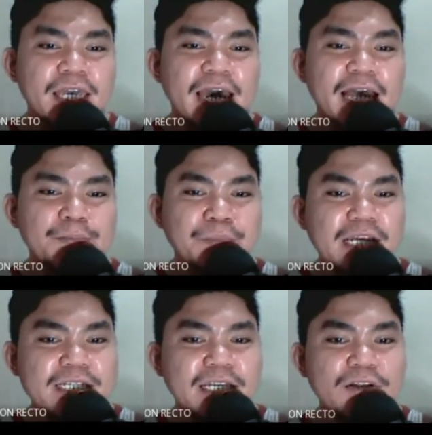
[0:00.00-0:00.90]
At
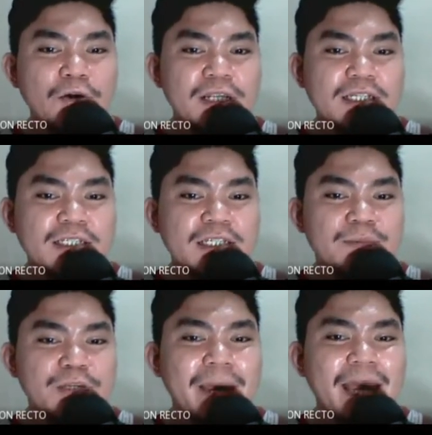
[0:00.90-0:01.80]
present, only
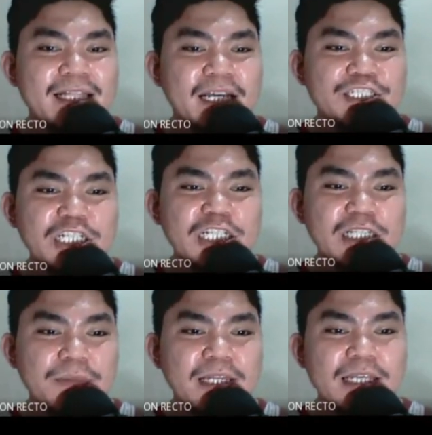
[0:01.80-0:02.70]
symptomatic
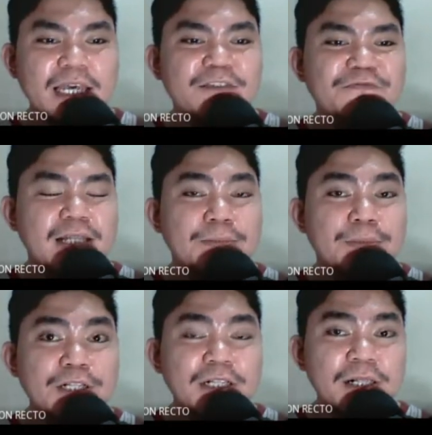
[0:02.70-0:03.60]
treatment is
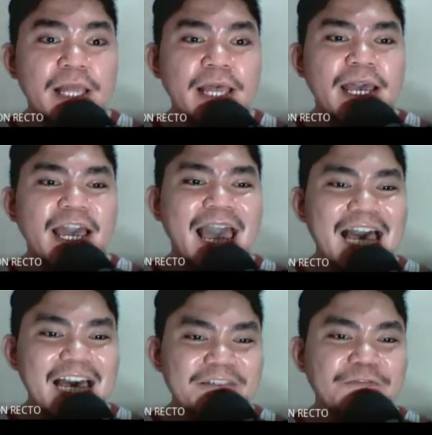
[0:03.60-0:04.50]
available.
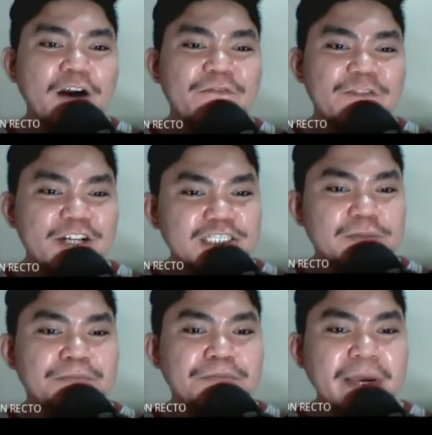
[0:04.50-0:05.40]
Half of such
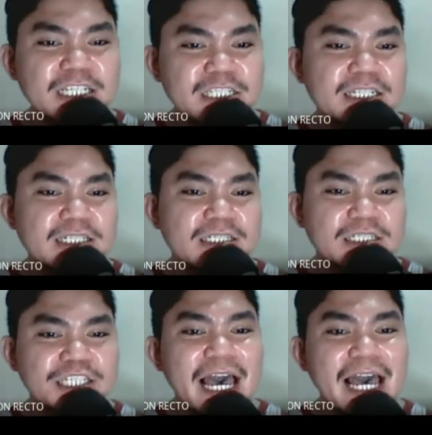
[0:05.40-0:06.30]
patients
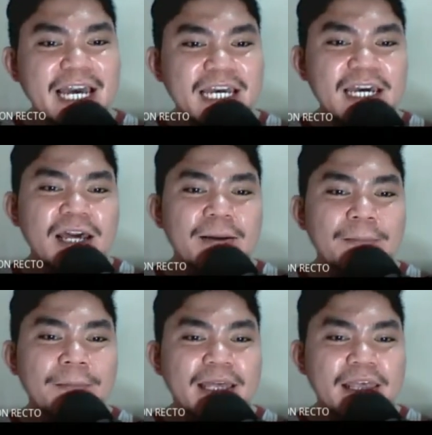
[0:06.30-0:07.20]
die
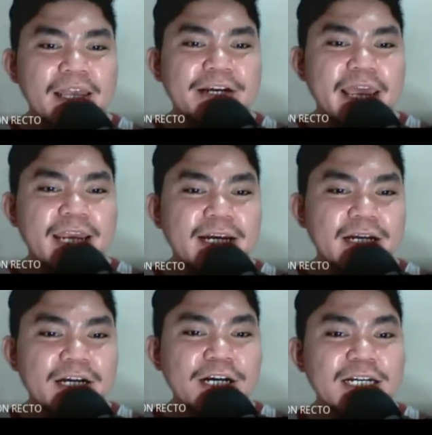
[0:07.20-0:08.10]
by their
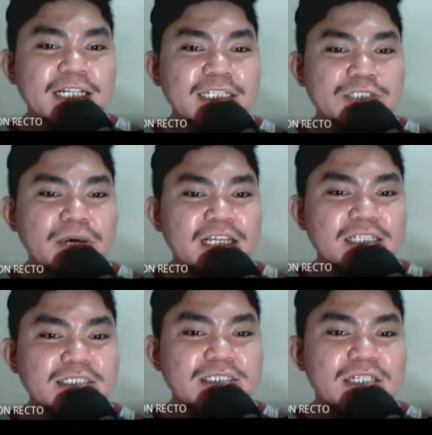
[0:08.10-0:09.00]
early
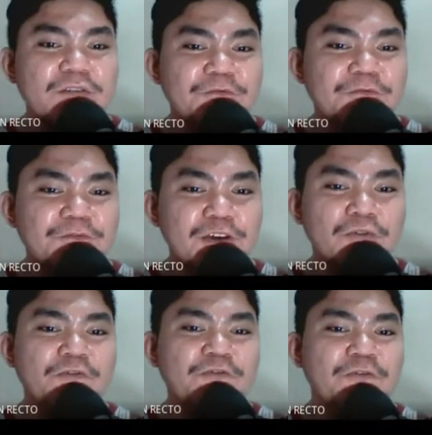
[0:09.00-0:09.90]
20s, few